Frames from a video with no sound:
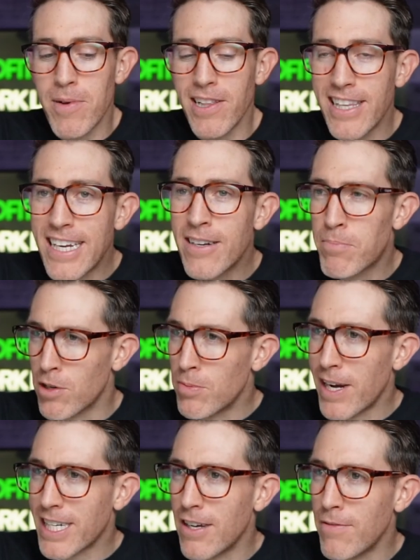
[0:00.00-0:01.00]
a lead
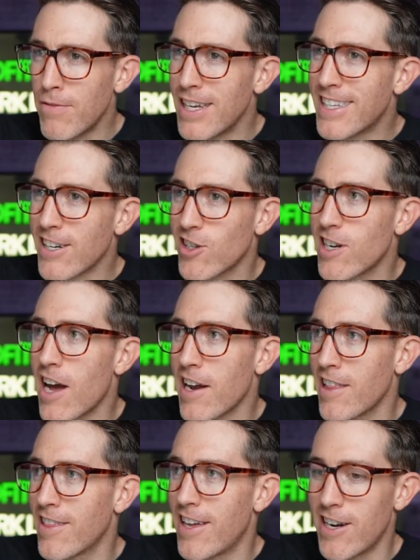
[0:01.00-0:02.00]
perspective, it's actually
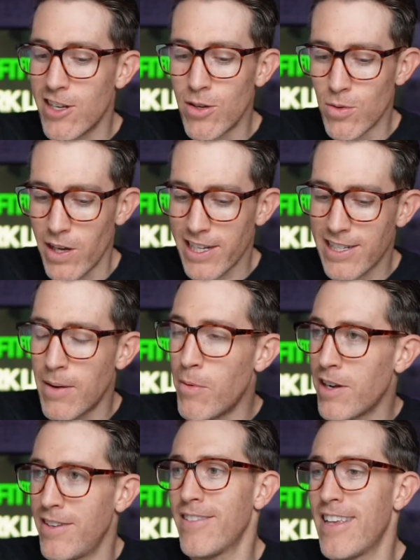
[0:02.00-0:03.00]
not that unusual. Like
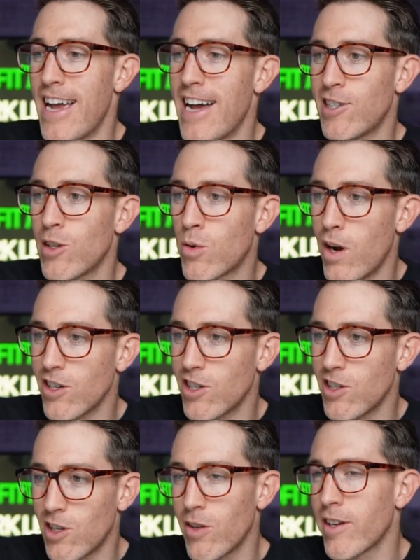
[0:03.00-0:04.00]
someone, they ask 2
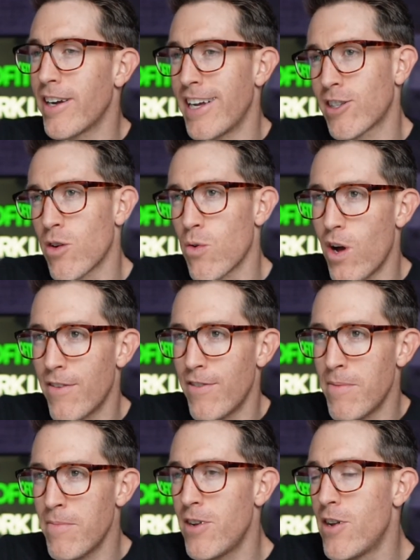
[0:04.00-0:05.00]
questions, you only answer one of
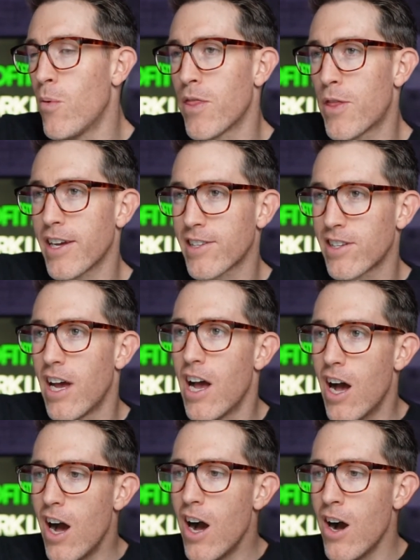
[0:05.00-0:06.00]
them. No one thinks,
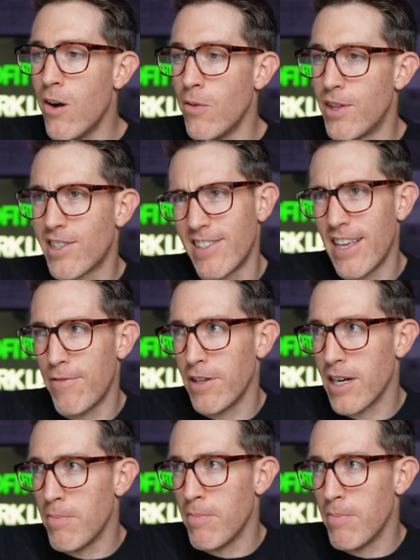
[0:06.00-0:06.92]
oh, this is definitely a